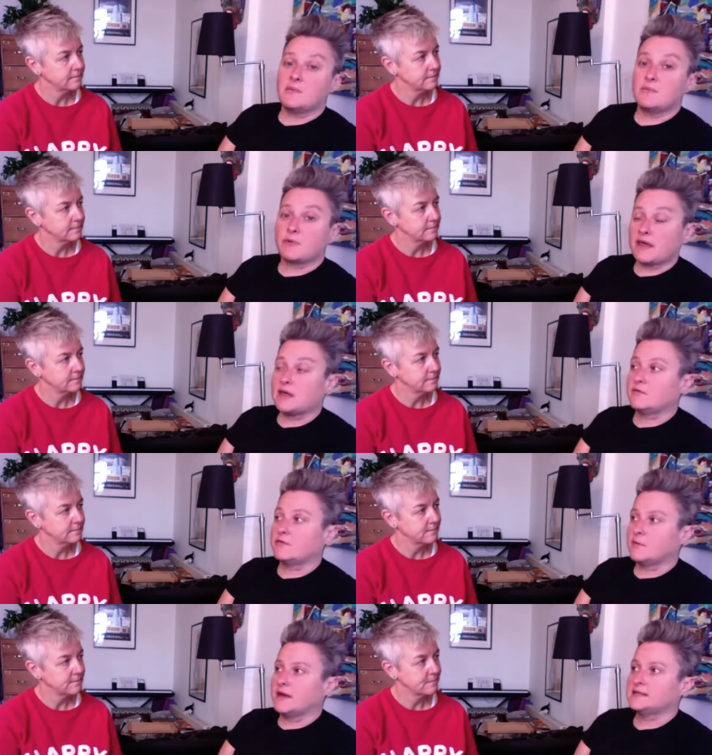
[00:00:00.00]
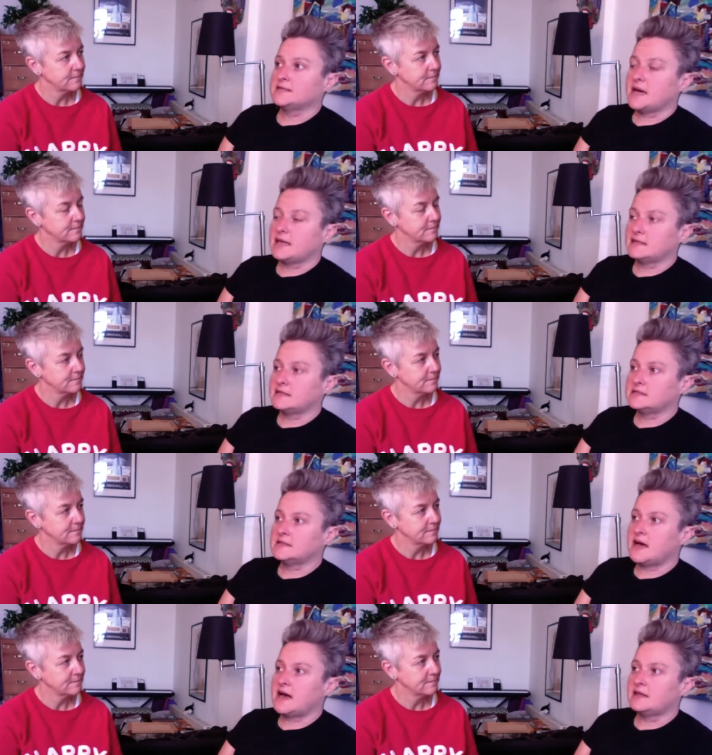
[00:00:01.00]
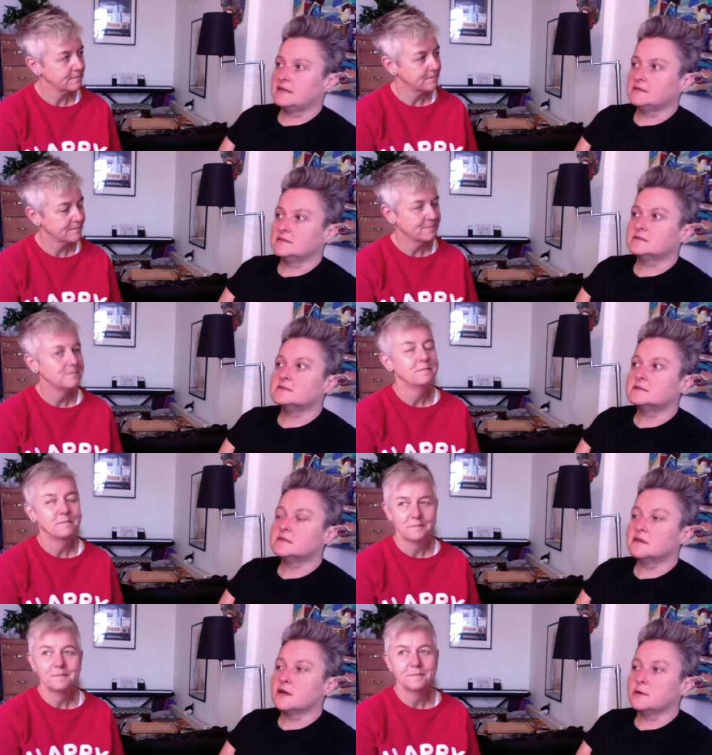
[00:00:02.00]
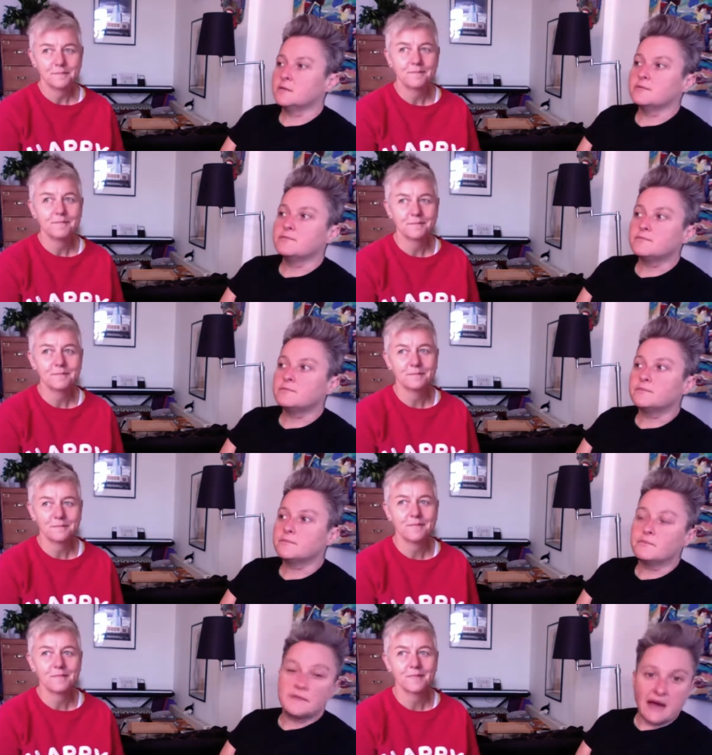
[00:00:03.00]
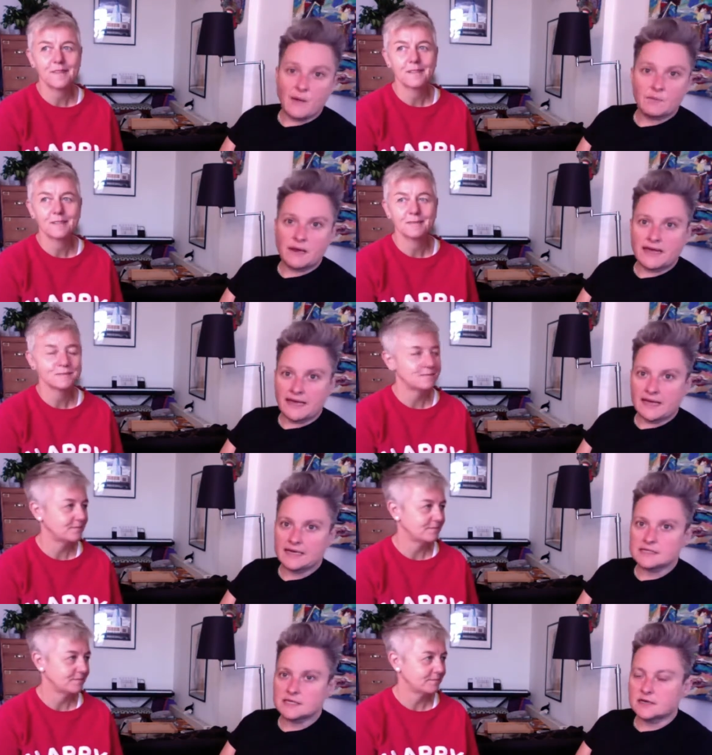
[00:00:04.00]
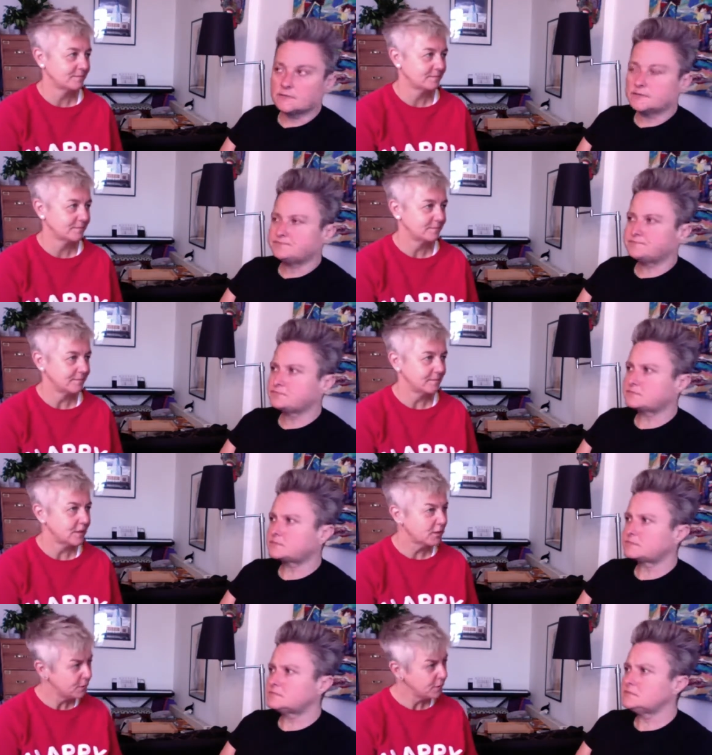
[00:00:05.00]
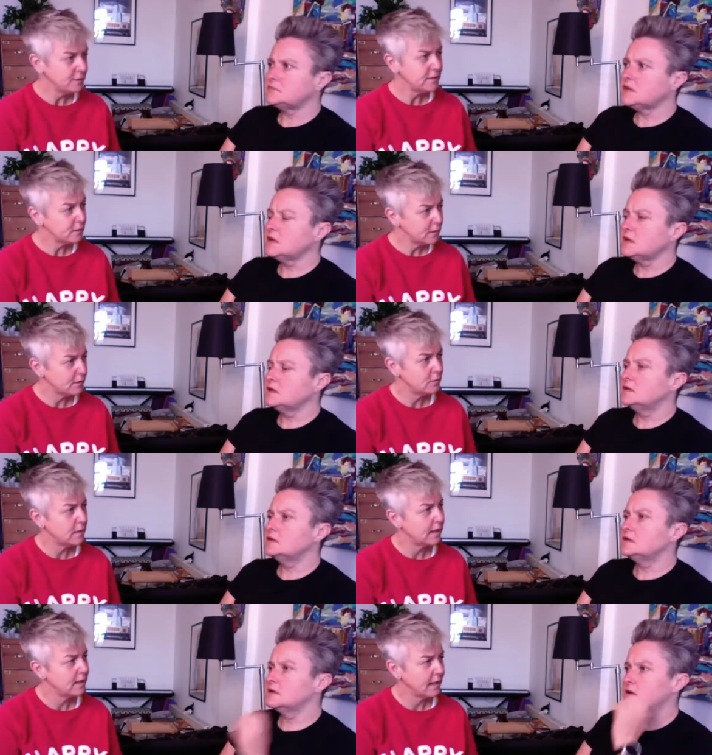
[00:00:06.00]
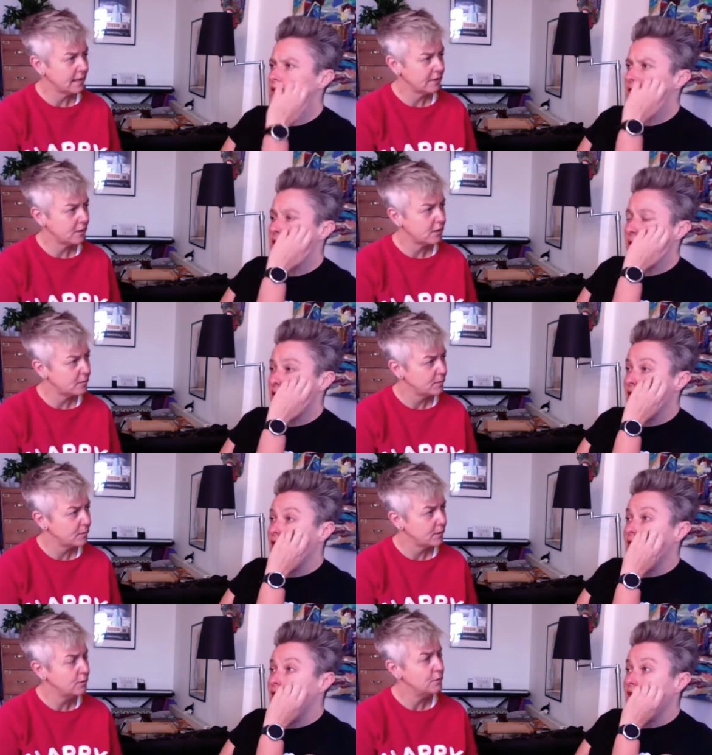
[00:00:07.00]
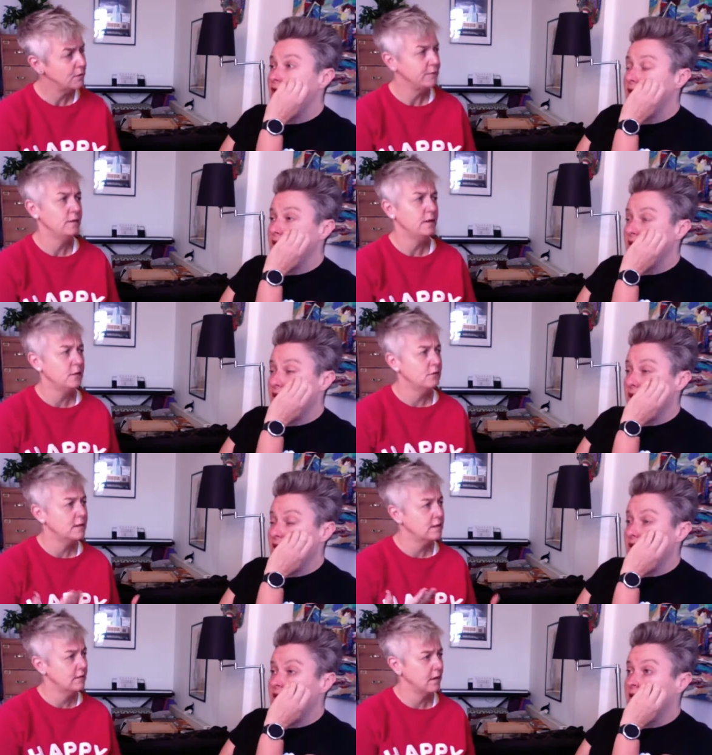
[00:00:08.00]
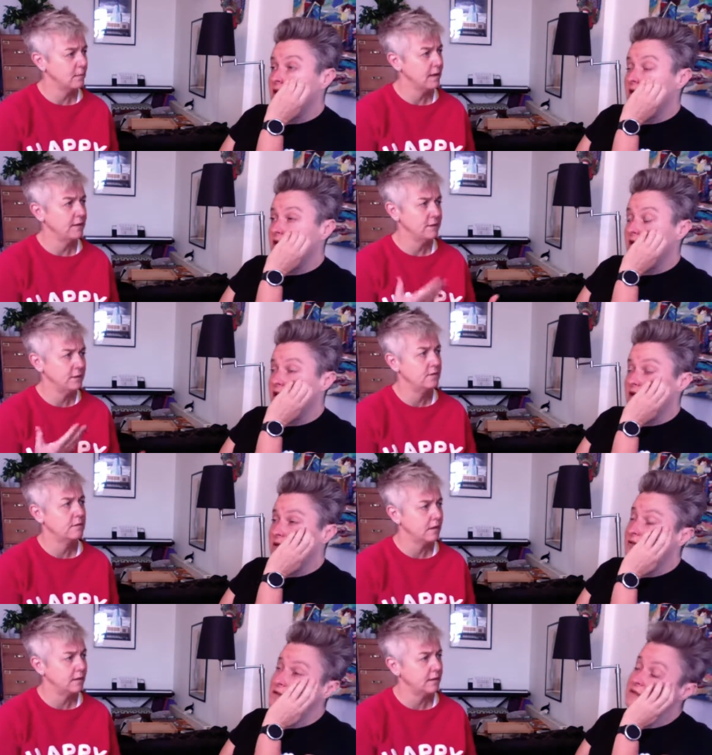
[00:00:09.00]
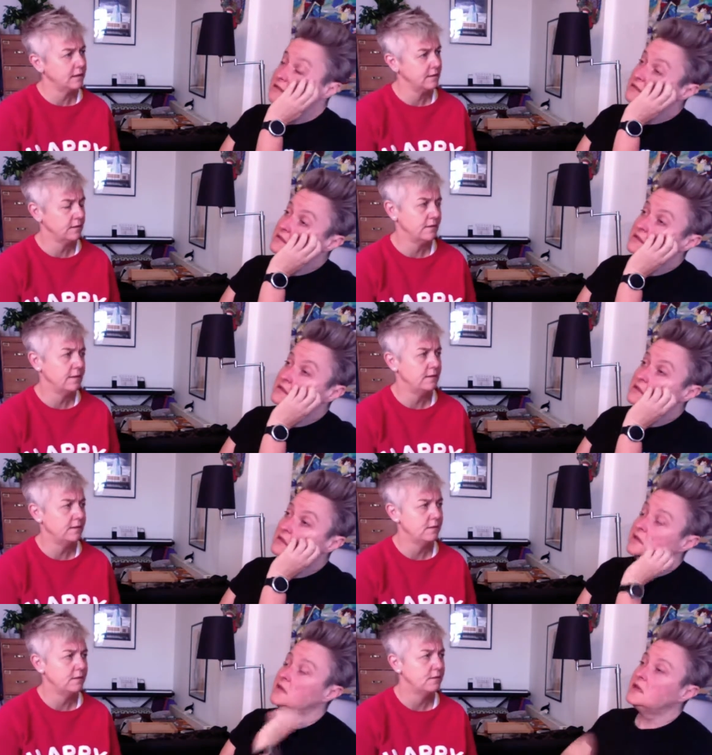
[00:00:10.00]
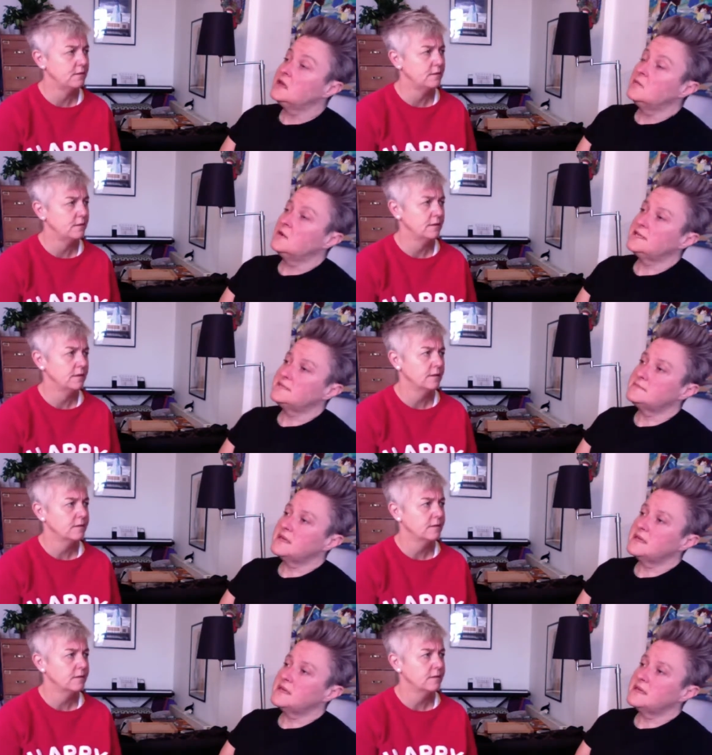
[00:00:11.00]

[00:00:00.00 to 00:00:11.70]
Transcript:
Speaker 1: year break from it and and you know now i'm playing catch up
Speaker 2: do you feel like you're playing catch up or do you feel like you're in the right place doing the right things that you need to do
Speaker 1: well it's a